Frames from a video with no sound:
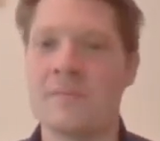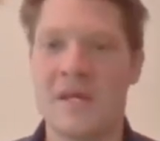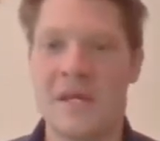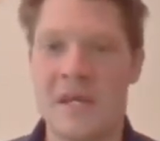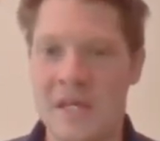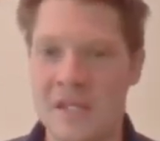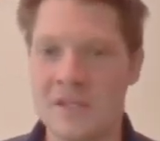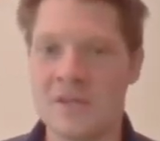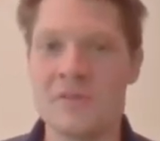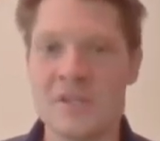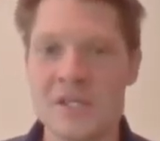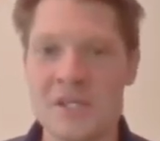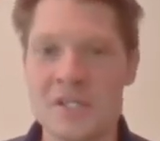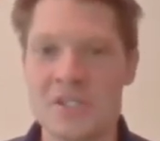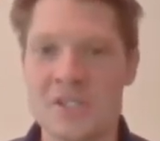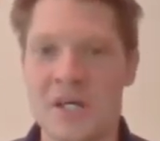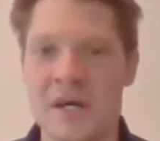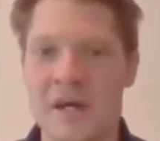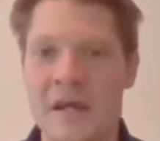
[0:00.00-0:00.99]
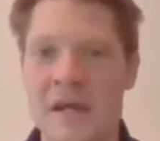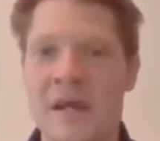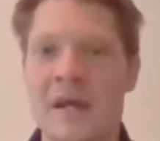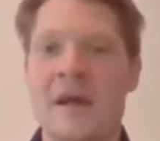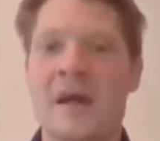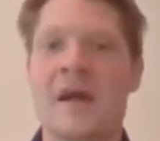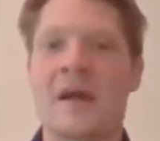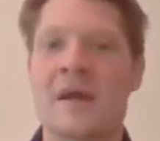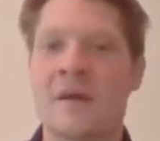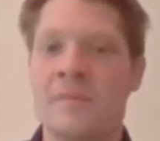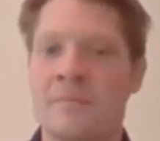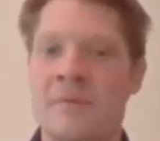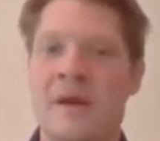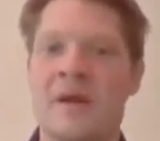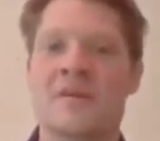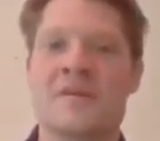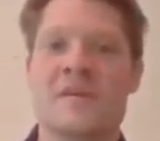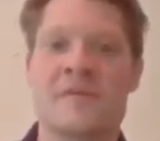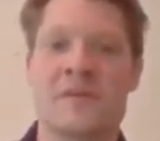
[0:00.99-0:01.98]
Indonesia
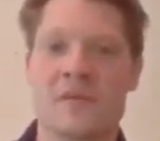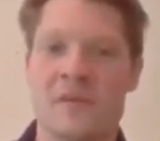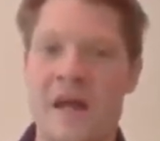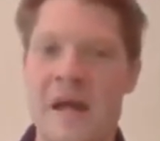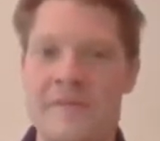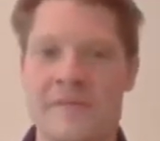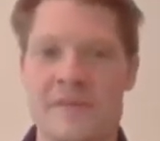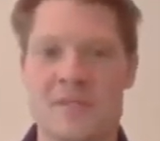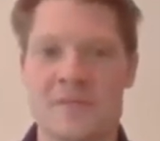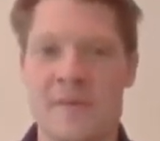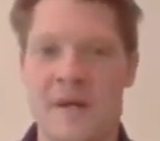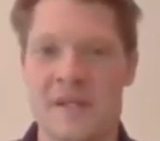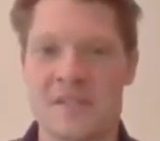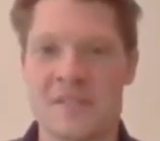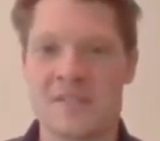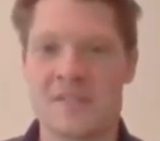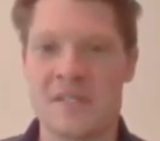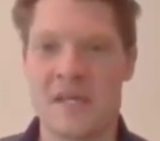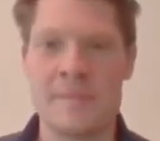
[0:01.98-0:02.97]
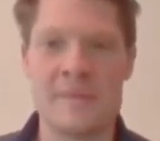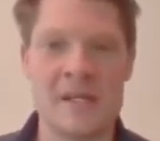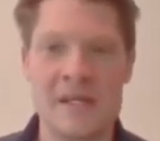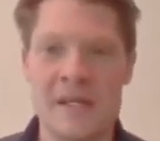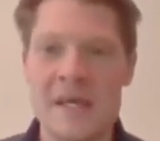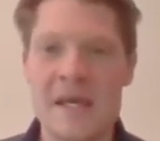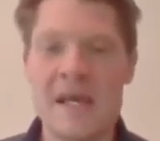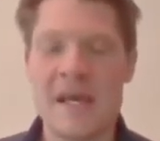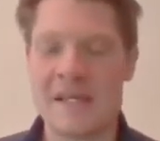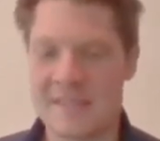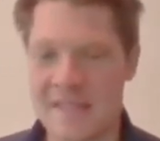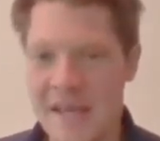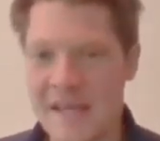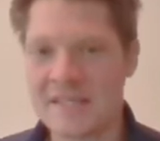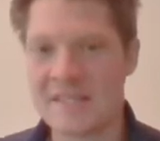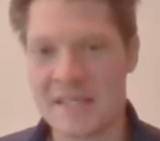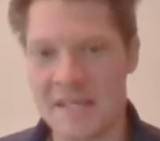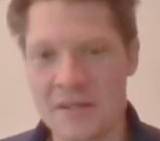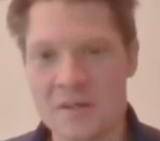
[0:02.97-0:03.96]
compared to their life expectancy. I mean, it
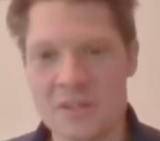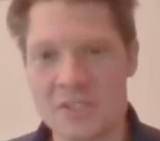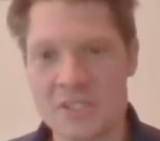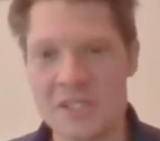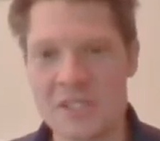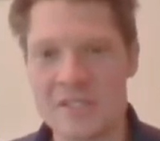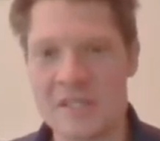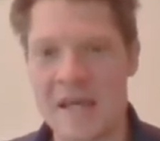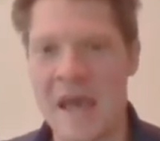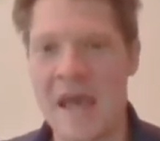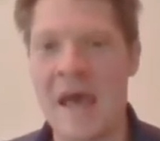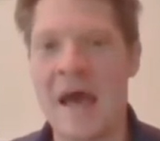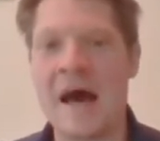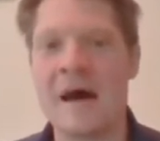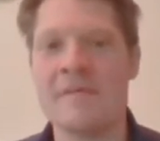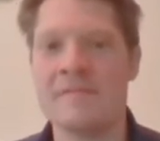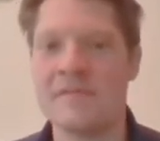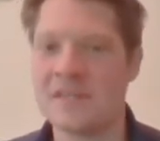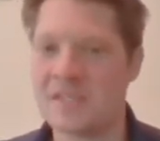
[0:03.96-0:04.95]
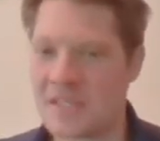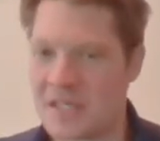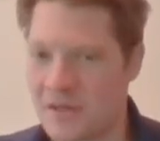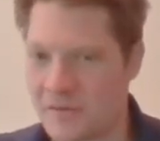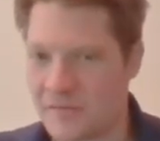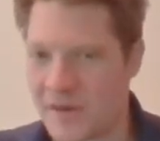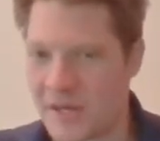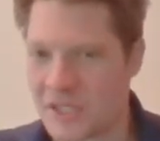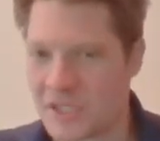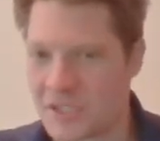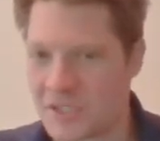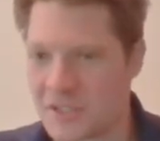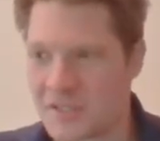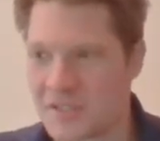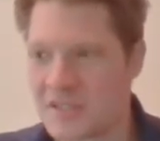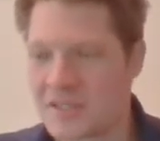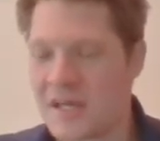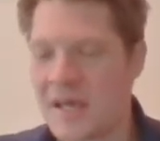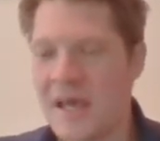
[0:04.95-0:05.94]
takes energy to have these
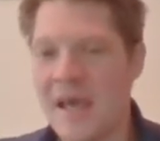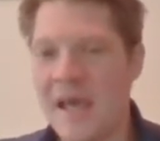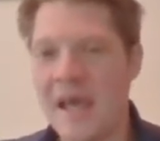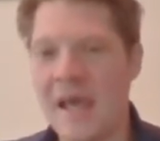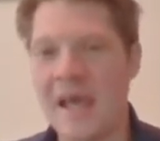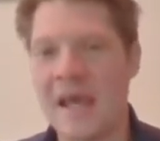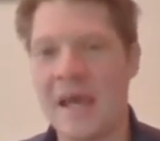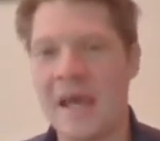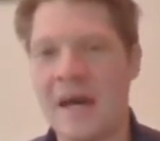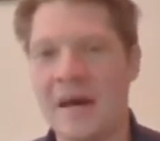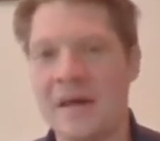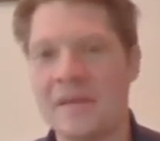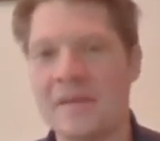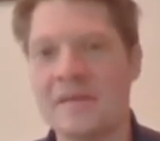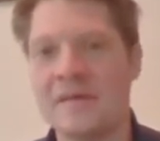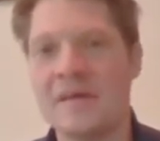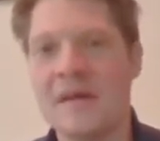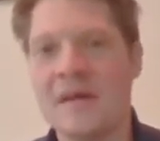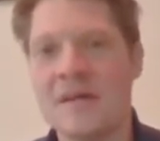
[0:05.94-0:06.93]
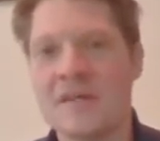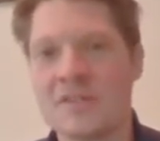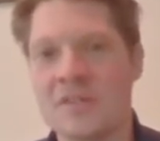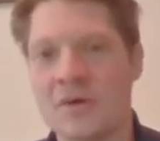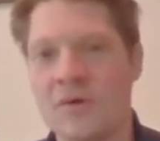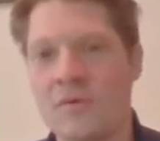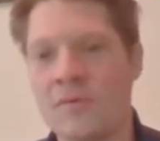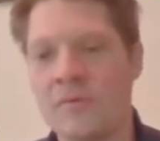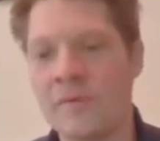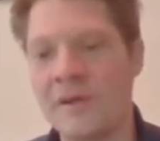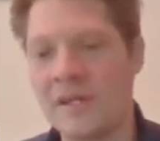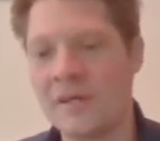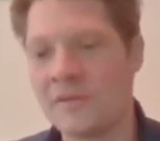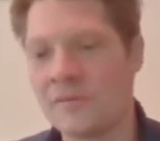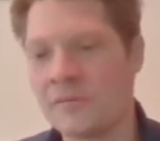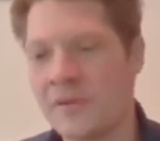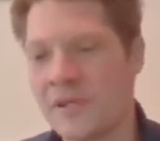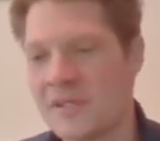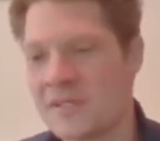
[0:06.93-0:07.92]
innovations. And so when
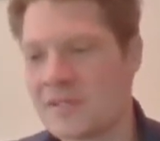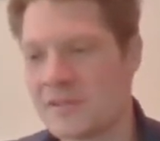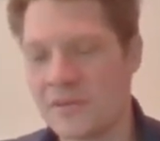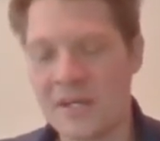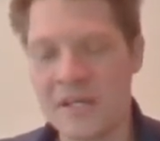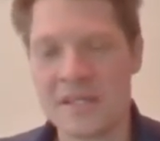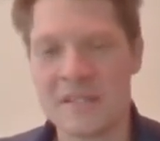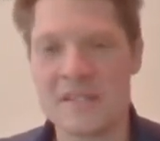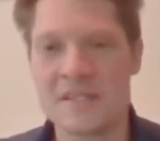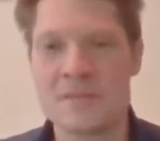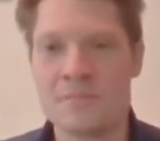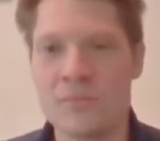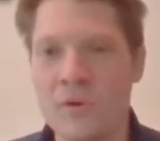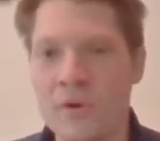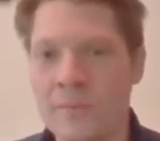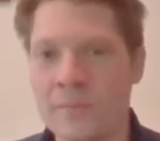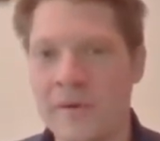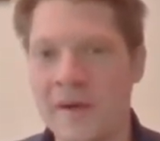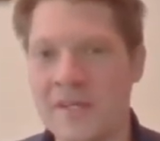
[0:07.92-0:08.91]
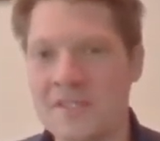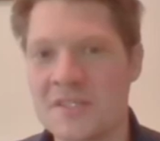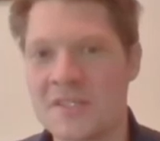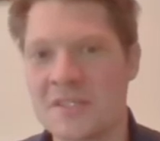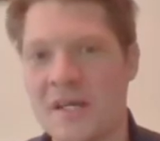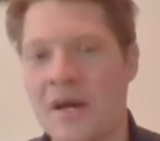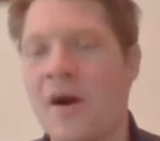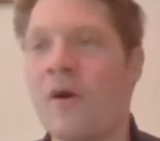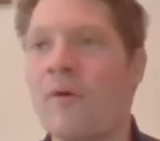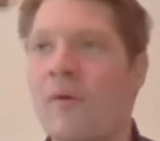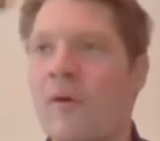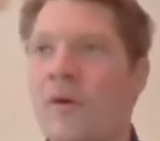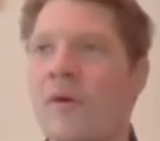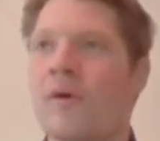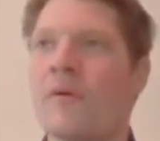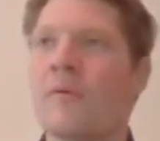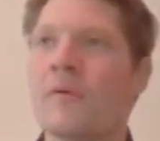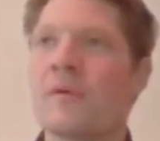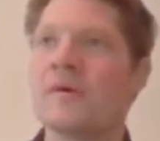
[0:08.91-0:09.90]
you look at these poor places, you say, oh, well,
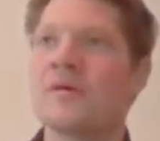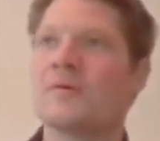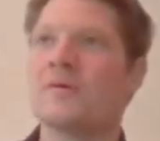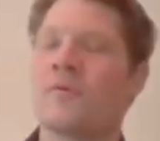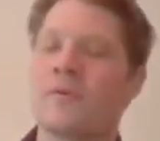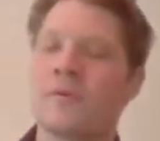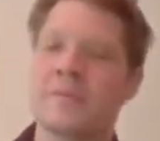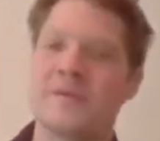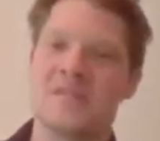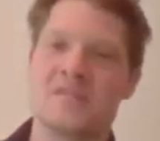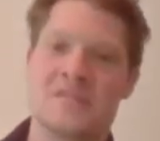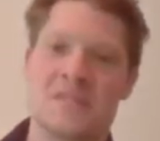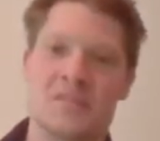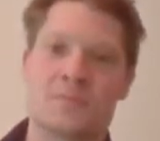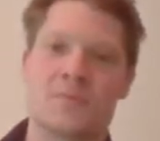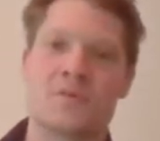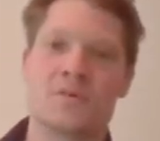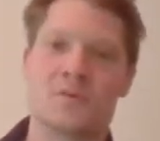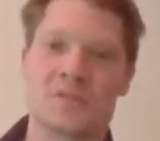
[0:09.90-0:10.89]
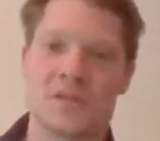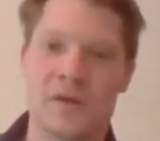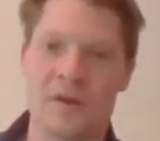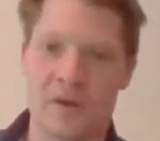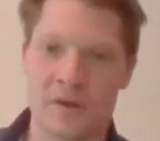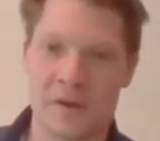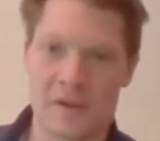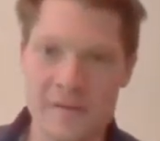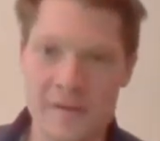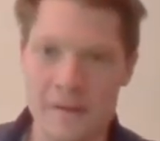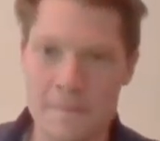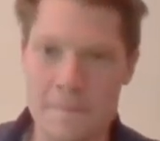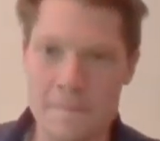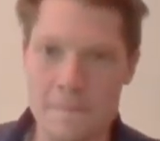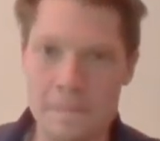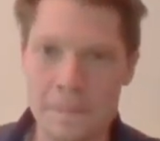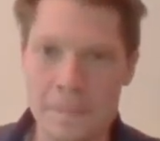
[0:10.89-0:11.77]
global warming is disproportionately hurting them.